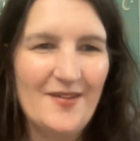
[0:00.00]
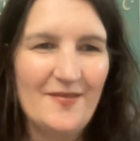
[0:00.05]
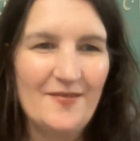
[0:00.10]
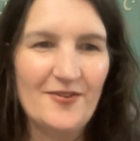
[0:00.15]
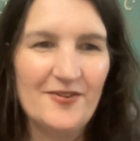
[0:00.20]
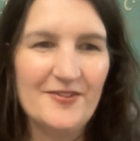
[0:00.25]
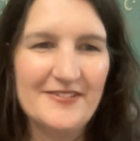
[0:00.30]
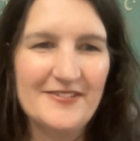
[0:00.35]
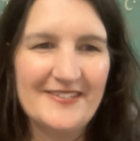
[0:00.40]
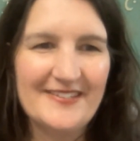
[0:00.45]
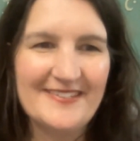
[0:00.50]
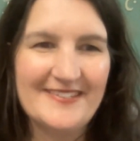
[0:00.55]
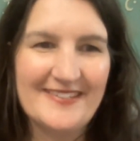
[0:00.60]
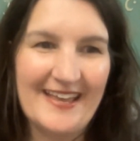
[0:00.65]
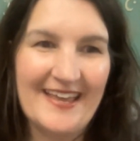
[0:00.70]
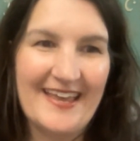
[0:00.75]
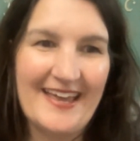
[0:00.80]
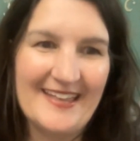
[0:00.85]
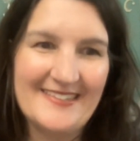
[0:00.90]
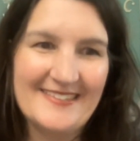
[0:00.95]
versus, I
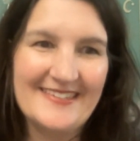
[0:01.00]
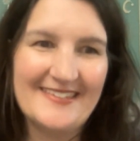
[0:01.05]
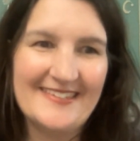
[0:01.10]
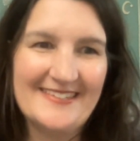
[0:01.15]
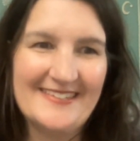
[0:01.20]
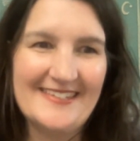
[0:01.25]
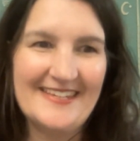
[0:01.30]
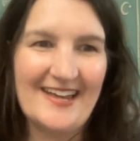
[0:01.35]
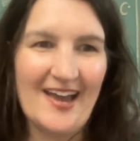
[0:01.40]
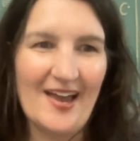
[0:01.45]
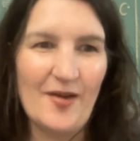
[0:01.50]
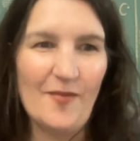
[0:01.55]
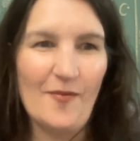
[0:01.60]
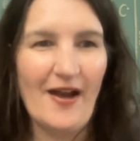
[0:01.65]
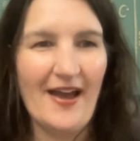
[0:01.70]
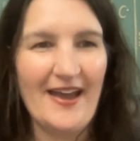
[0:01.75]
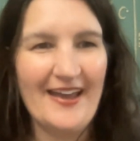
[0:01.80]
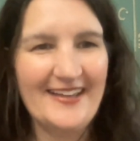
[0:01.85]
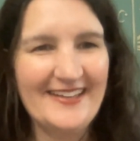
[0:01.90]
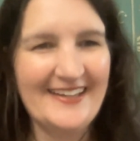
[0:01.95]
guess, a
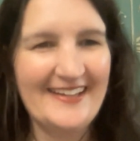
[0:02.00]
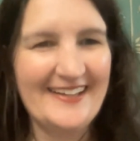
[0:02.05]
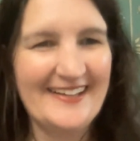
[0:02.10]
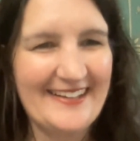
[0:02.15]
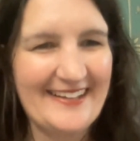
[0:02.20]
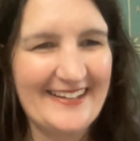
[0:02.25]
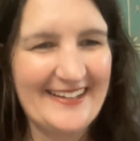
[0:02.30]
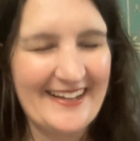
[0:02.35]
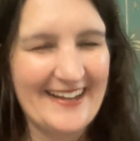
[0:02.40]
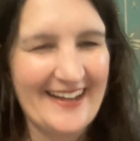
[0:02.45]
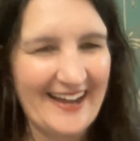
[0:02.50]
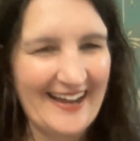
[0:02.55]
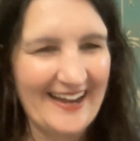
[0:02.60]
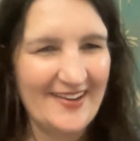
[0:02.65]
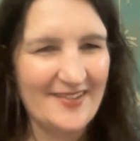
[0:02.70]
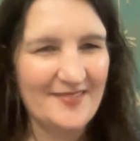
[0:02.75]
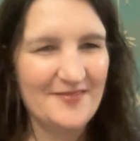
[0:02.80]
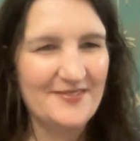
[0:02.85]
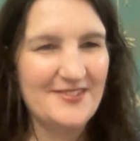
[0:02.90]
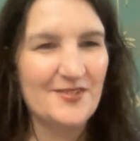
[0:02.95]
DIY kind
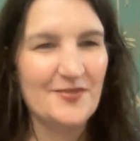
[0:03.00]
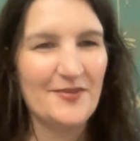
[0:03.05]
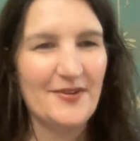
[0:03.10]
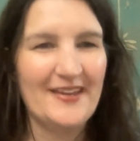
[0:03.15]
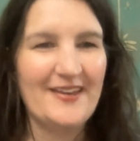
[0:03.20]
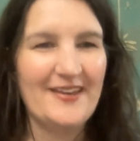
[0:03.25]
of doing